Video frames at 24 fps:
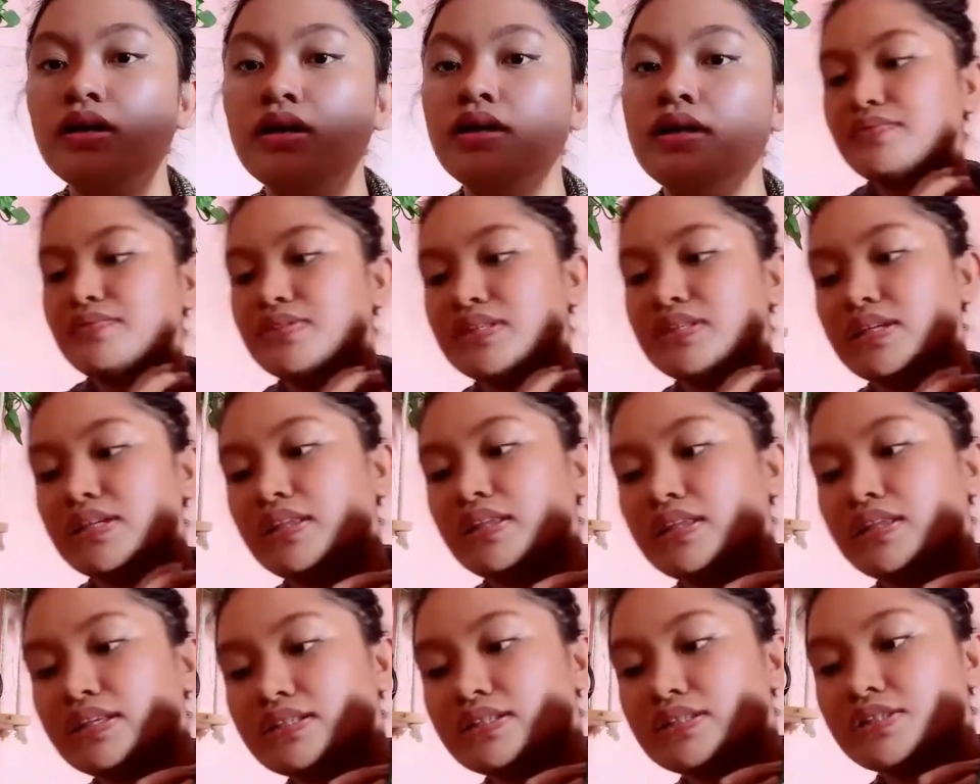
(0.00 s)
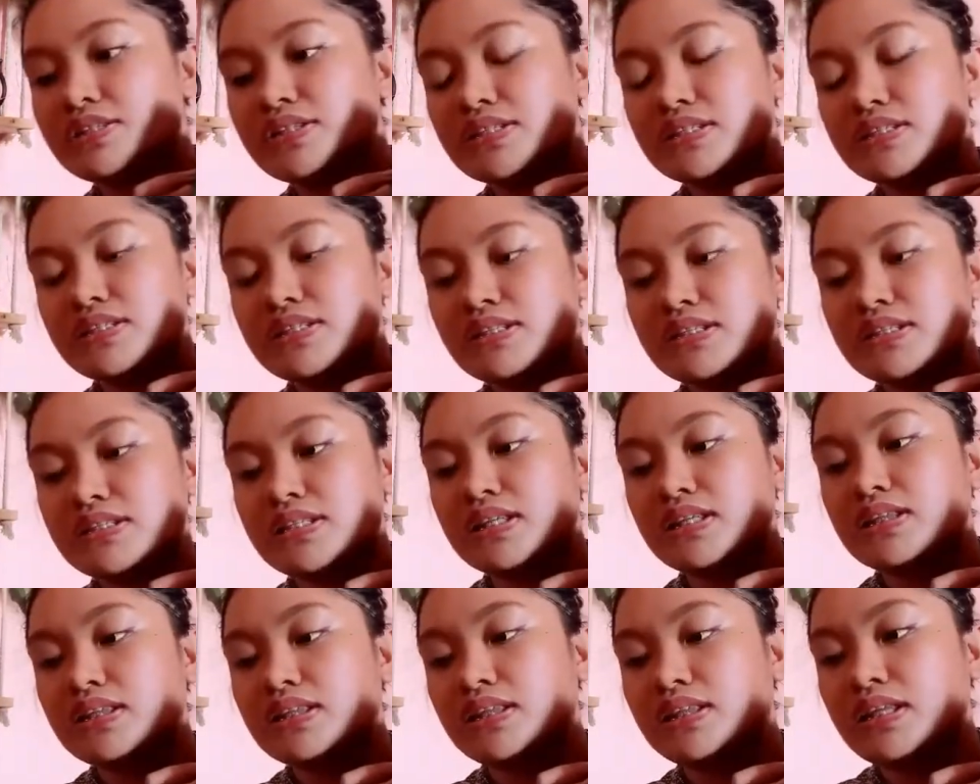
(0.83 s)
I've seen this just
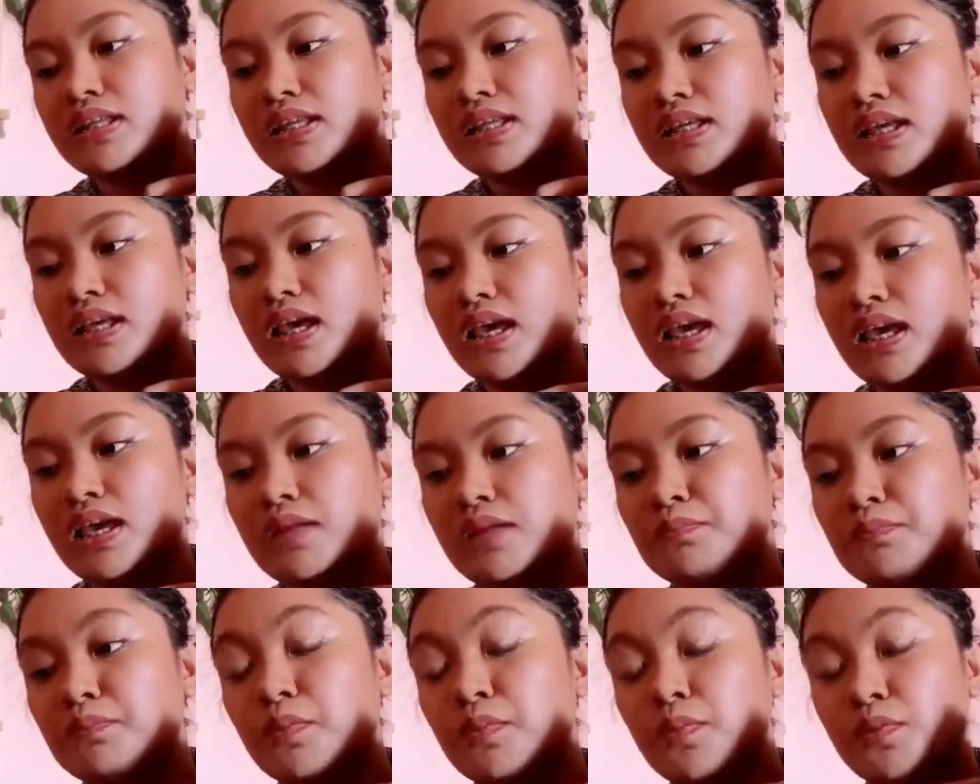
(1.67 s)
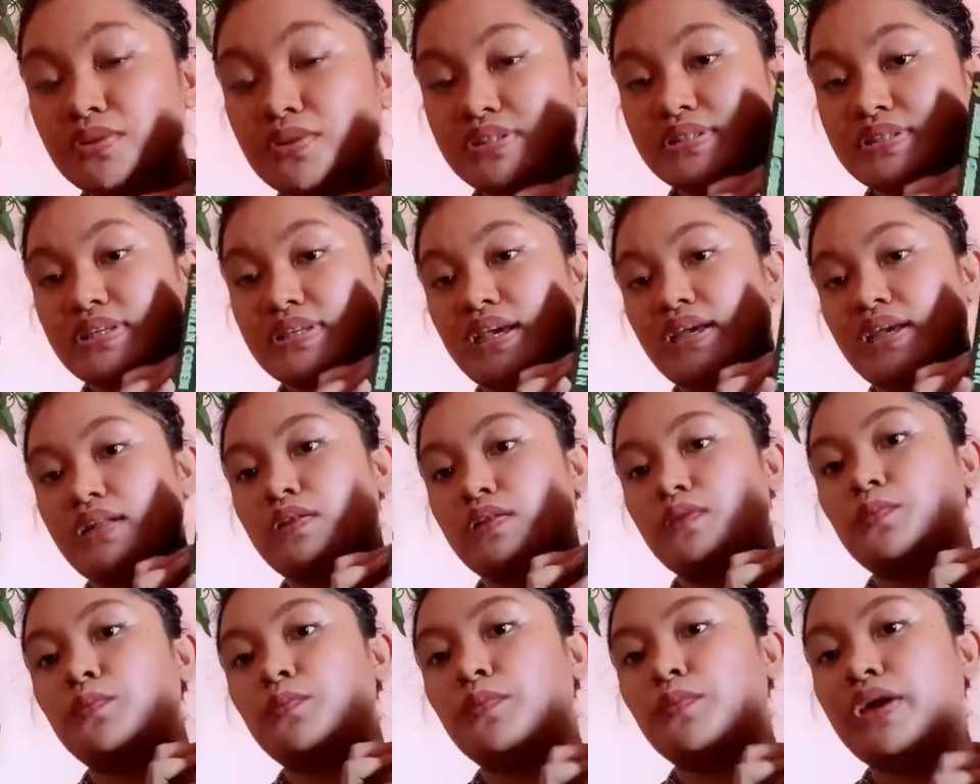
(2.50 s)
recently in book
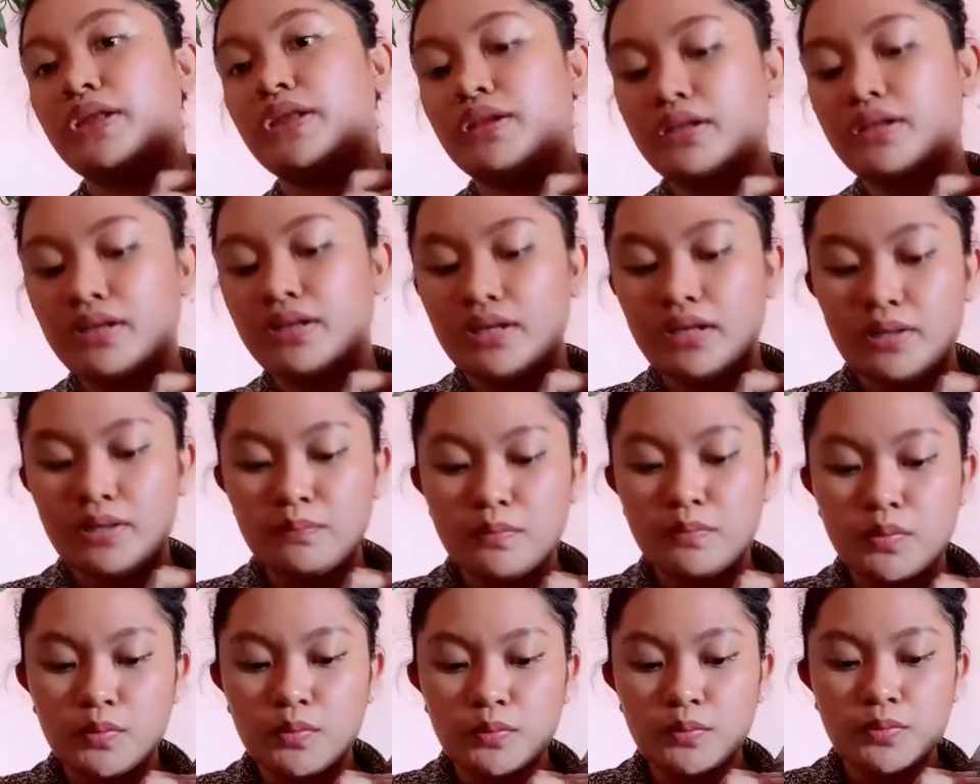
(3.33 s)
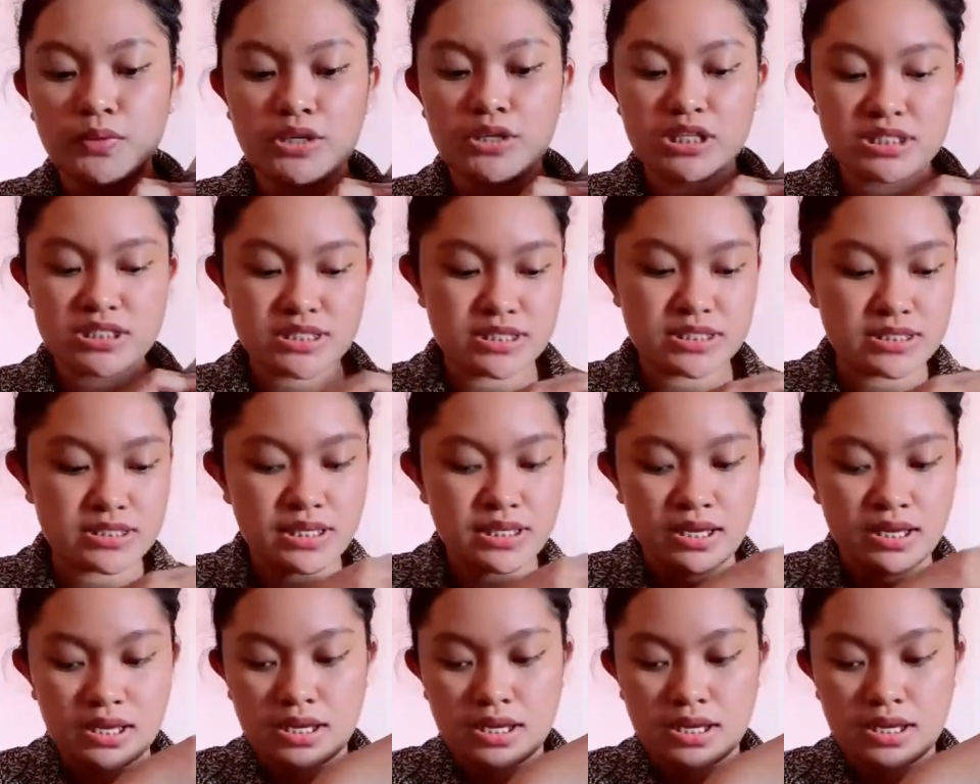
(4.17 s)
sale when Nemo was